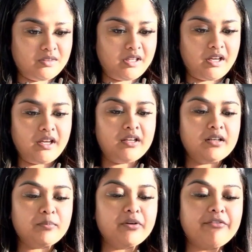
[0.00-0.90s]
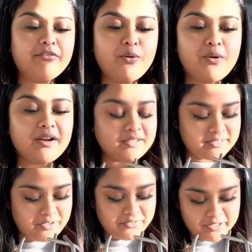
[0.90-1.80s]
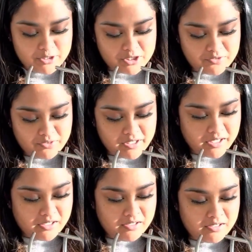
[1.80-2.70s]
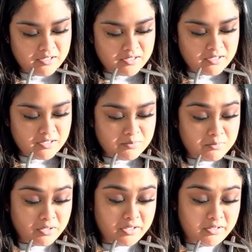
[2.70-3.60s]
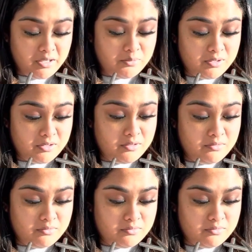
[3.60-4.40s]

Okay, number 4 is definitely Chick-fil-A. Locking that one in.